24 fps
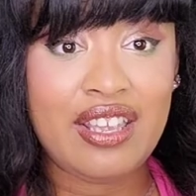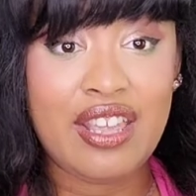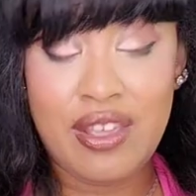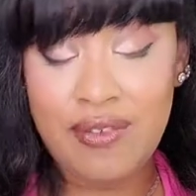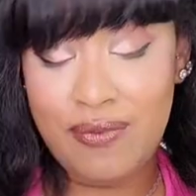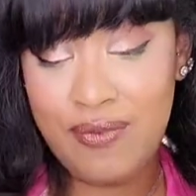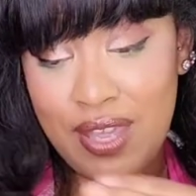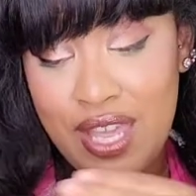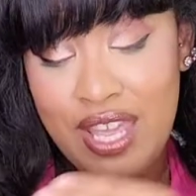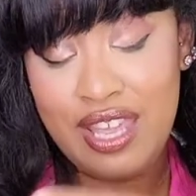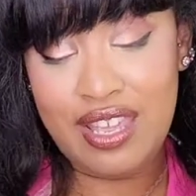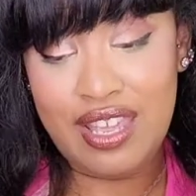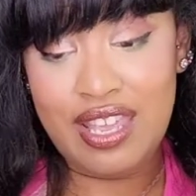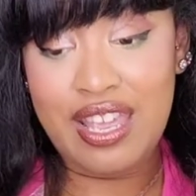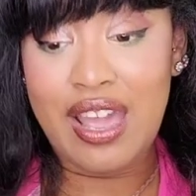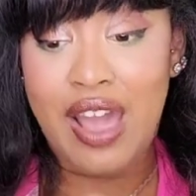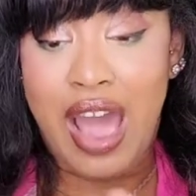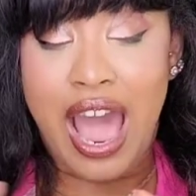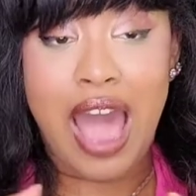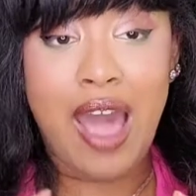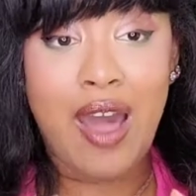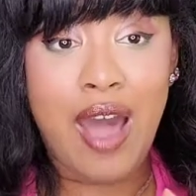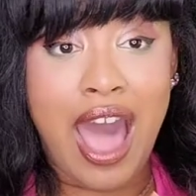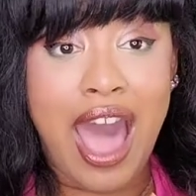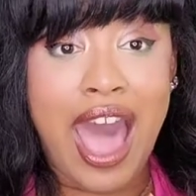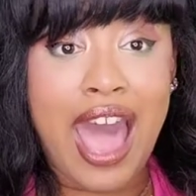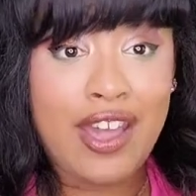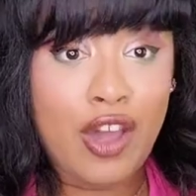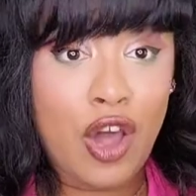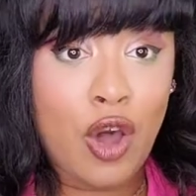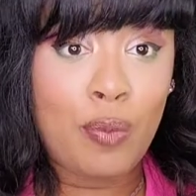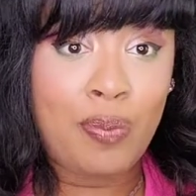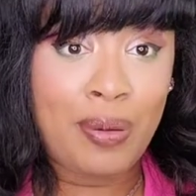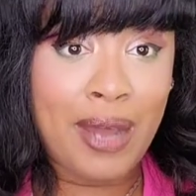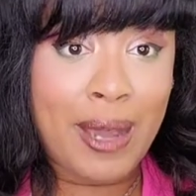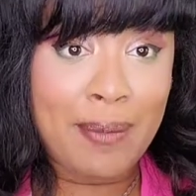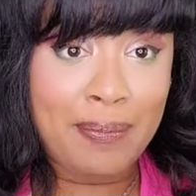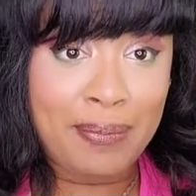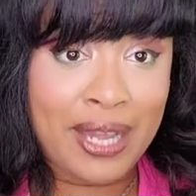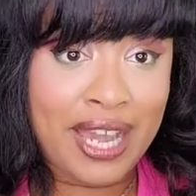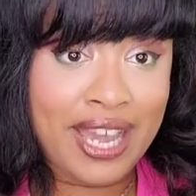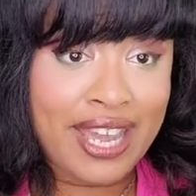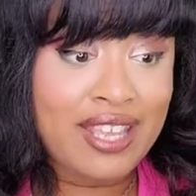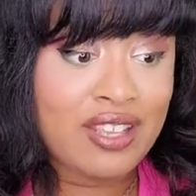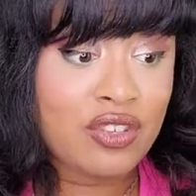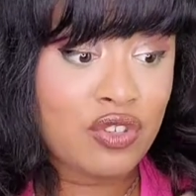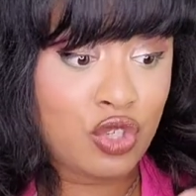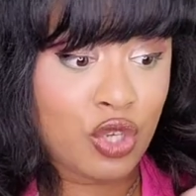I go
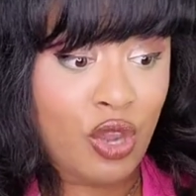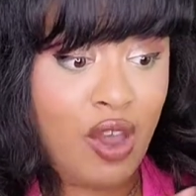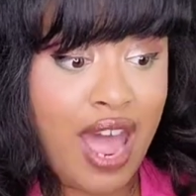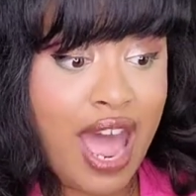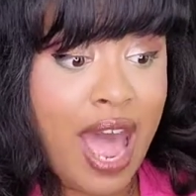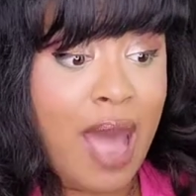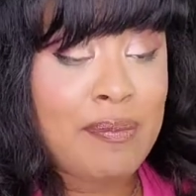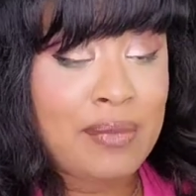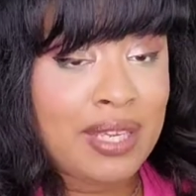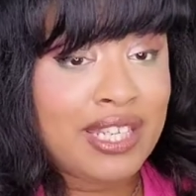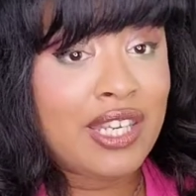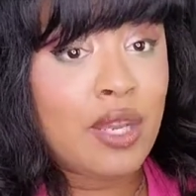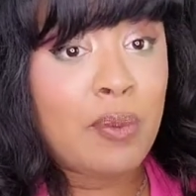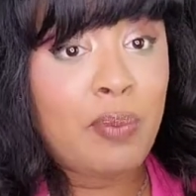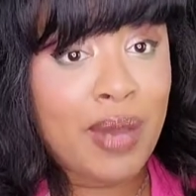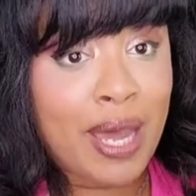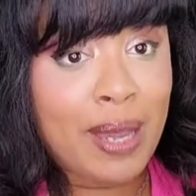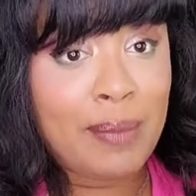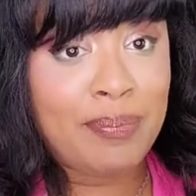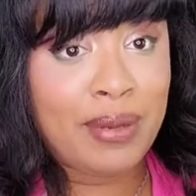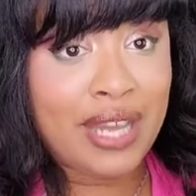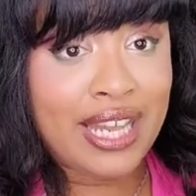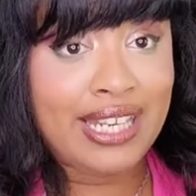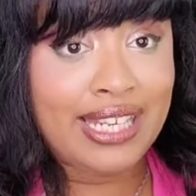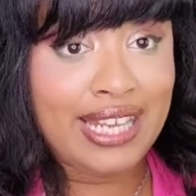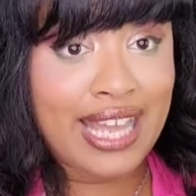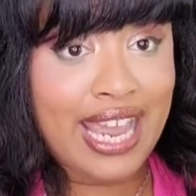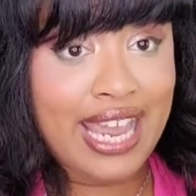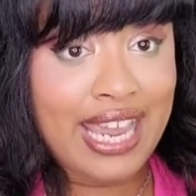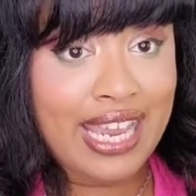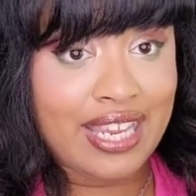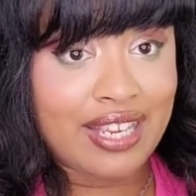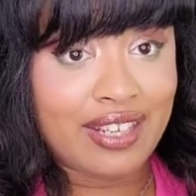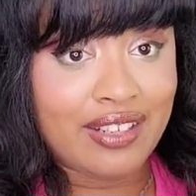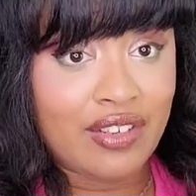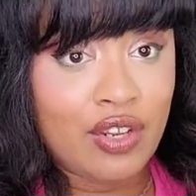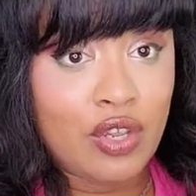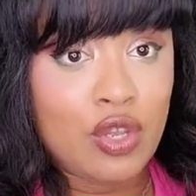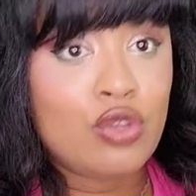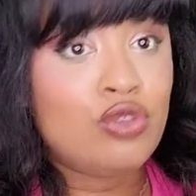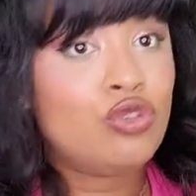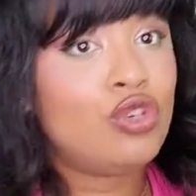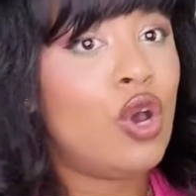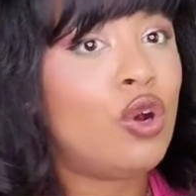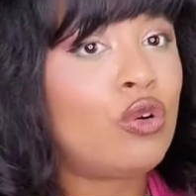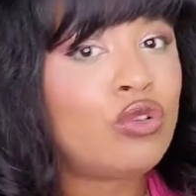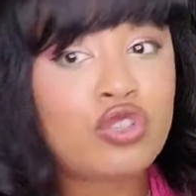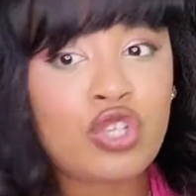putt-putt, so I'm in the putt-putt lane.
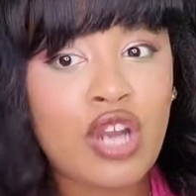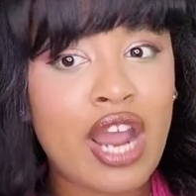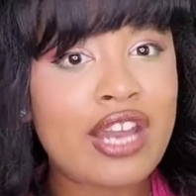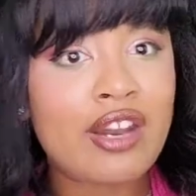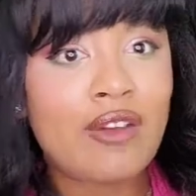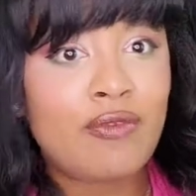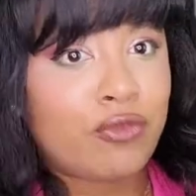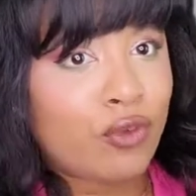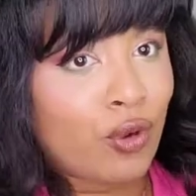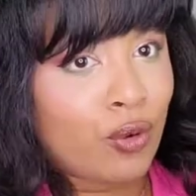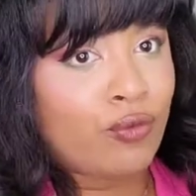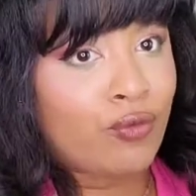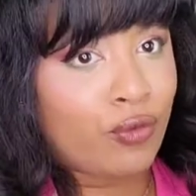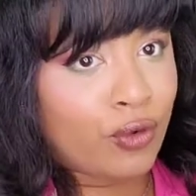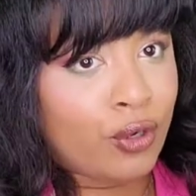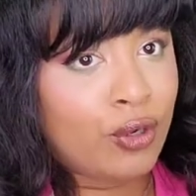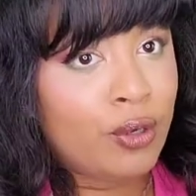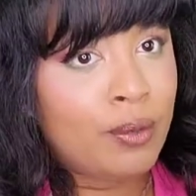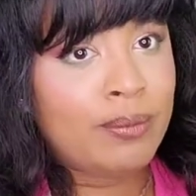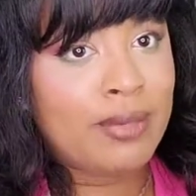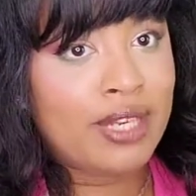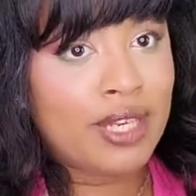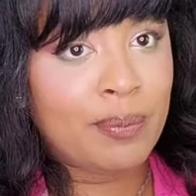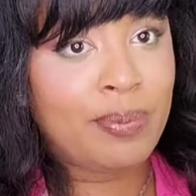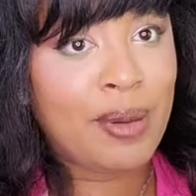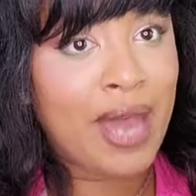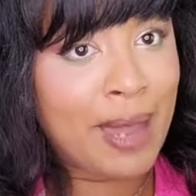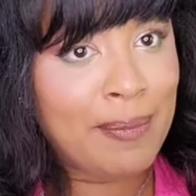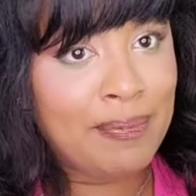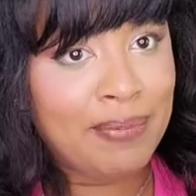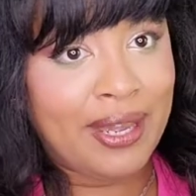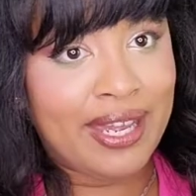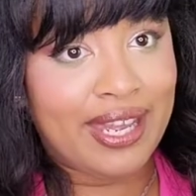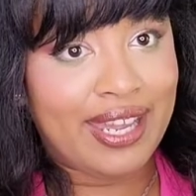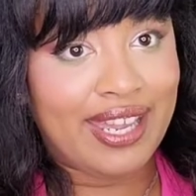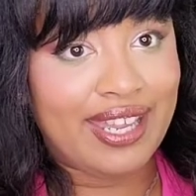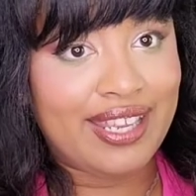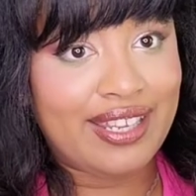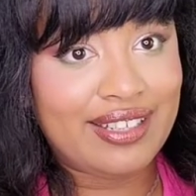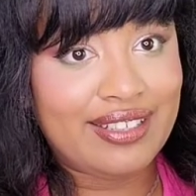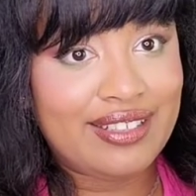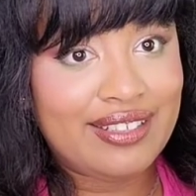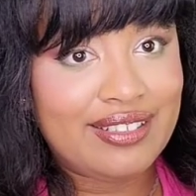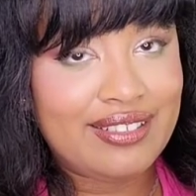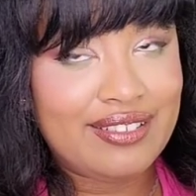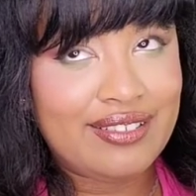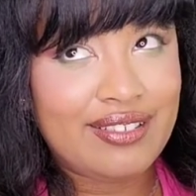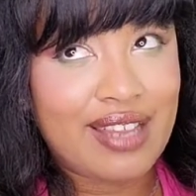Don't try to vroom-vroom in the putt-putt.
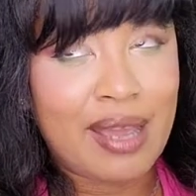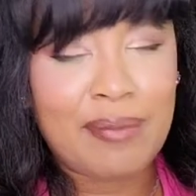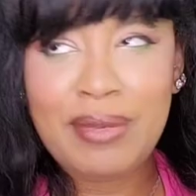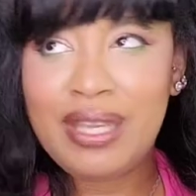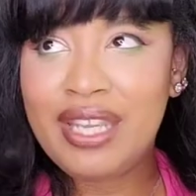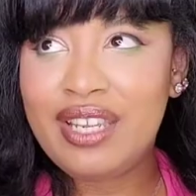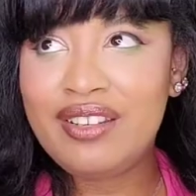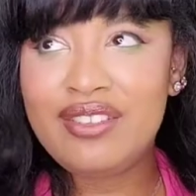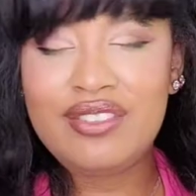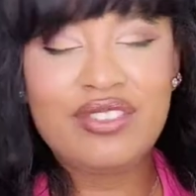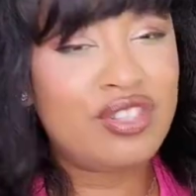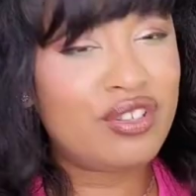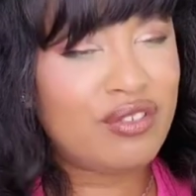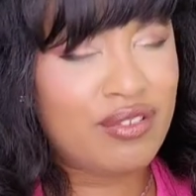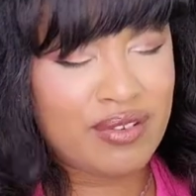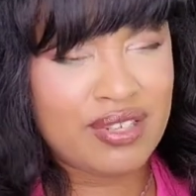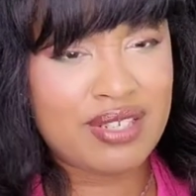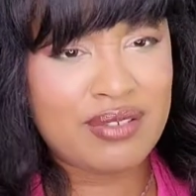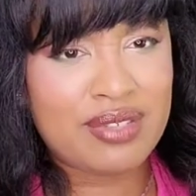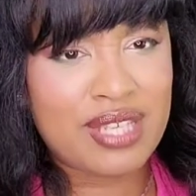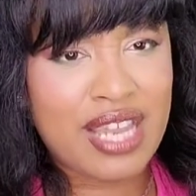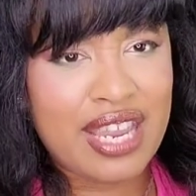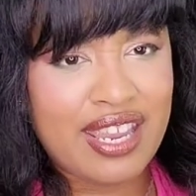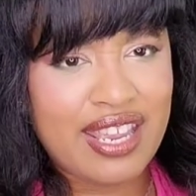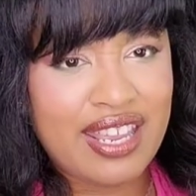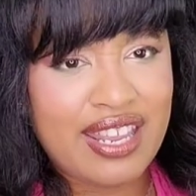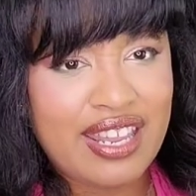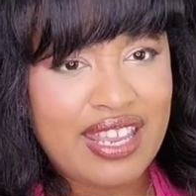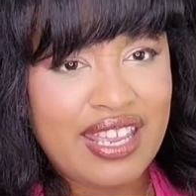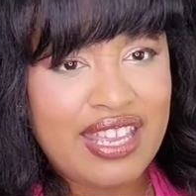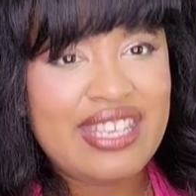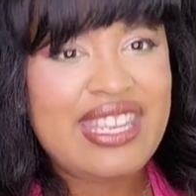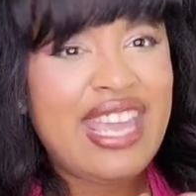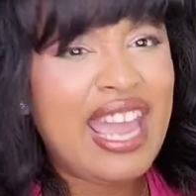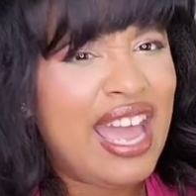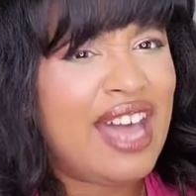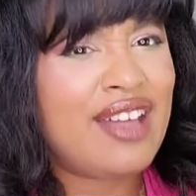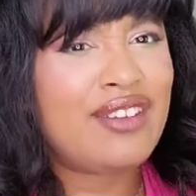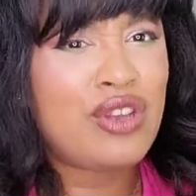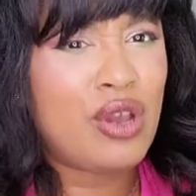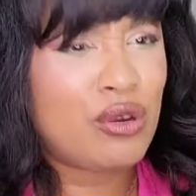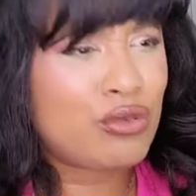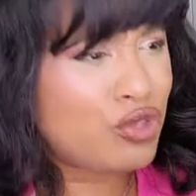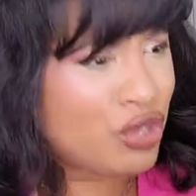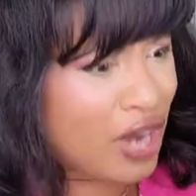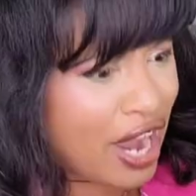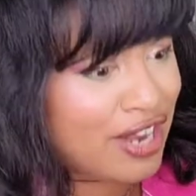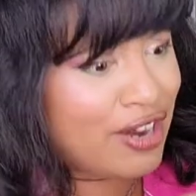I mean, you know what I'm saying? Yeah,
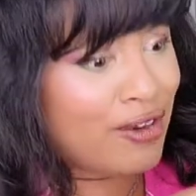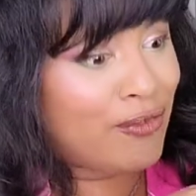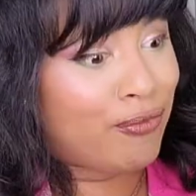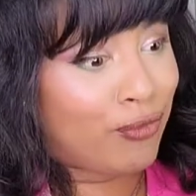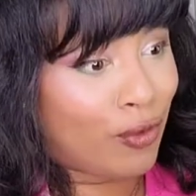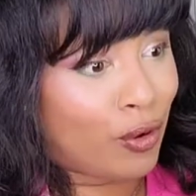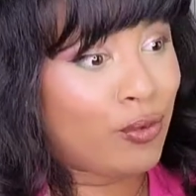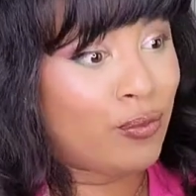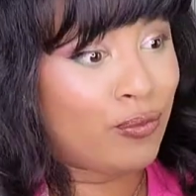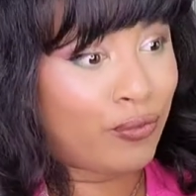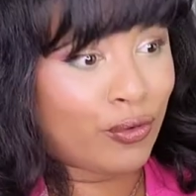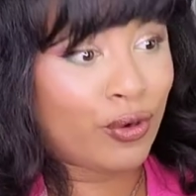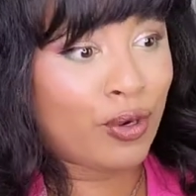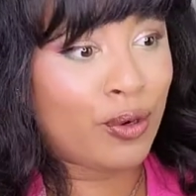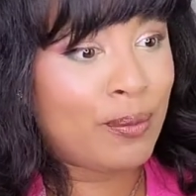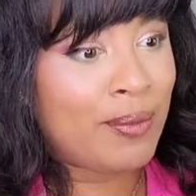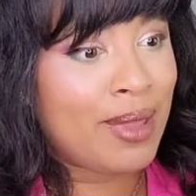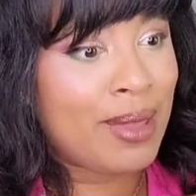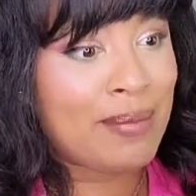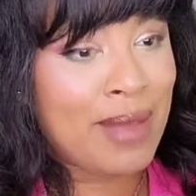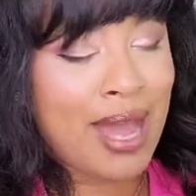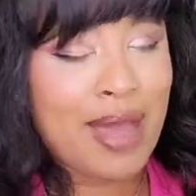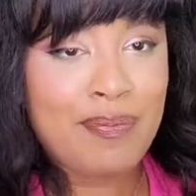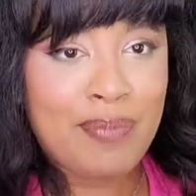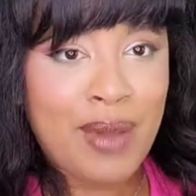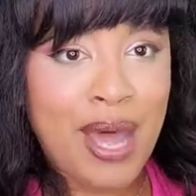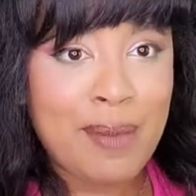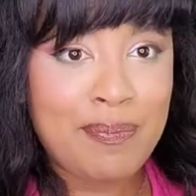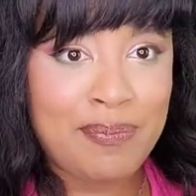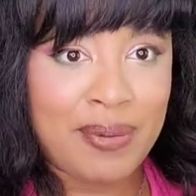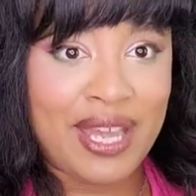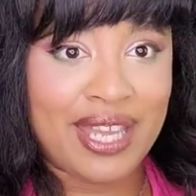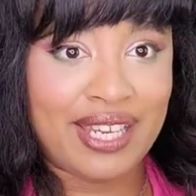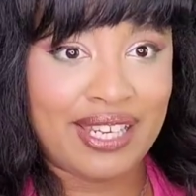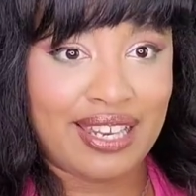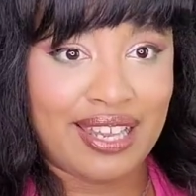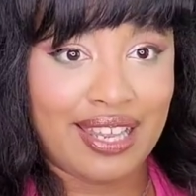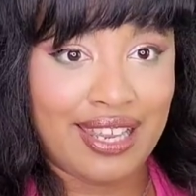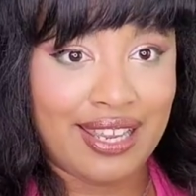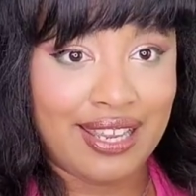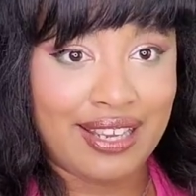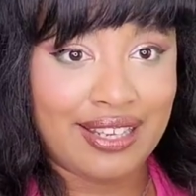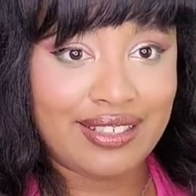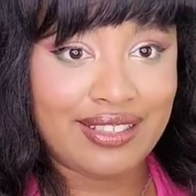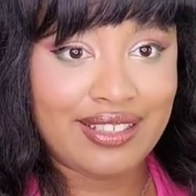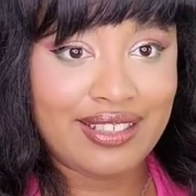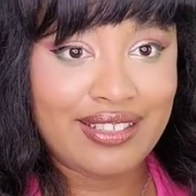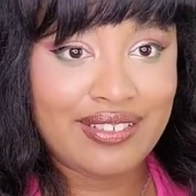don't try to vroom-vroom in my putt-putt
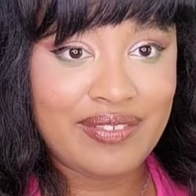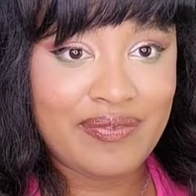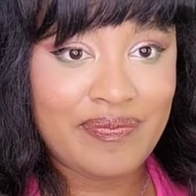lane.